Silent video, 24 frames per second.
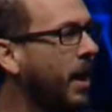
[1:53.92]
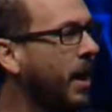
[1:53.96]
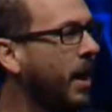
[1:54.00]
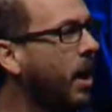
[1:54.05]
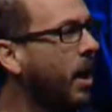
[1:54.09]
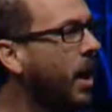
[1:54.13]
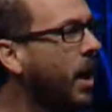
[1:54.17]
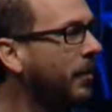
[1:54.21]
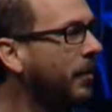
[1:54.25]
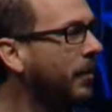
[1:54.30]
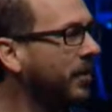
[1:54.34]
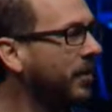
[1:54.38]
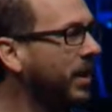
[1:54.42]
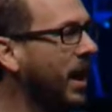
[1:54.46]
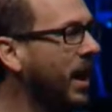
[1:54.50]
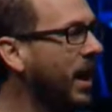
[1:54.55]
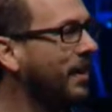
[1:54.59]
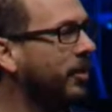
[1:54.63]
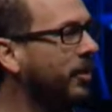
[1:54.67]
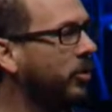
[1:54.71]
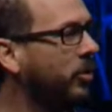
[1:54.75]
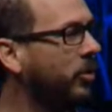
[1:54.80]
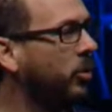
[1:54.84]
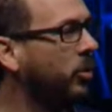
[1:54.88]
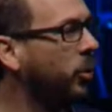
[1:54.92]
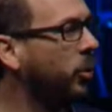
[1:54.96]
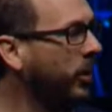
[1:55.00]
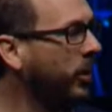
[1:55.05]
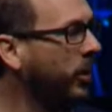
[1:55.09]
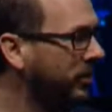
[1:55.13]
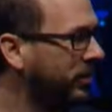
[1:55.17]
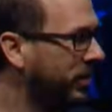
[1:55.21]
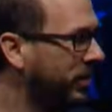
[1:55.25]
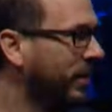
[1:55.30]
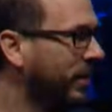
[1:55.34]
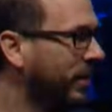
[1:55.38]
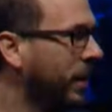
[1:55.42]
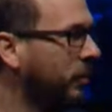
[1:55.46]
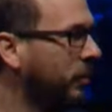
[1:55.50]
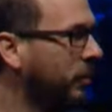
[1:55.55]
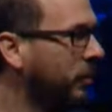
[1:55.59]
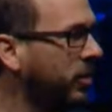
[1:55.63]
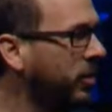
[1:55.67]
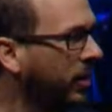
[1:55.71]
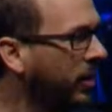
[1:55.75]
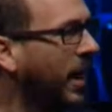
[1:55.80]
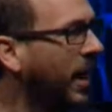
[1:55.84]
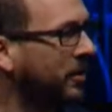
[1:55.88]
they often have a twist in
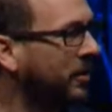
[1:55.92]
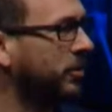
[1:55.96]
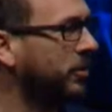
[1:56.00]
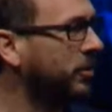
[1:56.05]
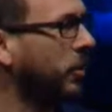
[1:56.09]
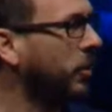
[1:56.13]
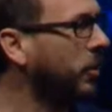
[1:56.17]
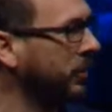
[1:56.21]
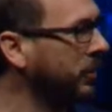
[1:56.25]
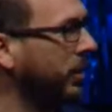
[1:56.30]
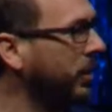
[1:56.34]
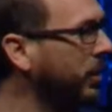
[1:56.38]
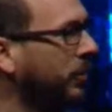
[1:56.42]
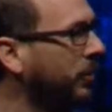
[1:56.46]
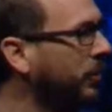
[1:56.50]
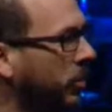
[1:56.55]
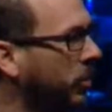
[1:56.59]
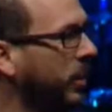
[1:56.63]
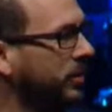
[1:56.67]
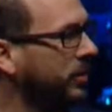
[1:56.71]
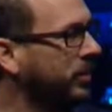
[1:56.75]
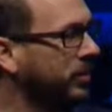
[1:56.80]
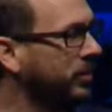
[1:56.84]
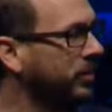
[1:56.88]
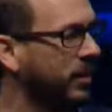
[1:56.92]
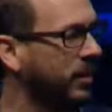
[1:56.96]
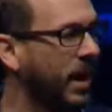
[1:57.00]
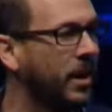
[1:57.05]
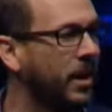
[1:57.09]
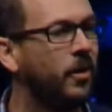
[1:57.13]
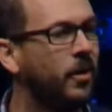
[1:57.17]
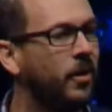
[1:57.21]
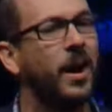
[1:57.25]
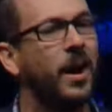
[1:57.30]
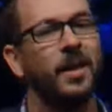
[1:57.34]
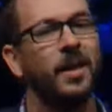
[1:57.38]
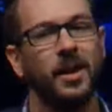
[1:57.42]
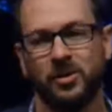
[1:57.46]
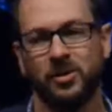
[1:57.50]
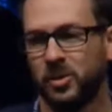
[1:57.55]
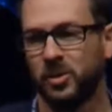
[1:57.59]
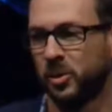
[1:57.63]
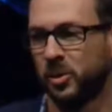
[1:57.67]
them. Do you like stories that have twists? I know I like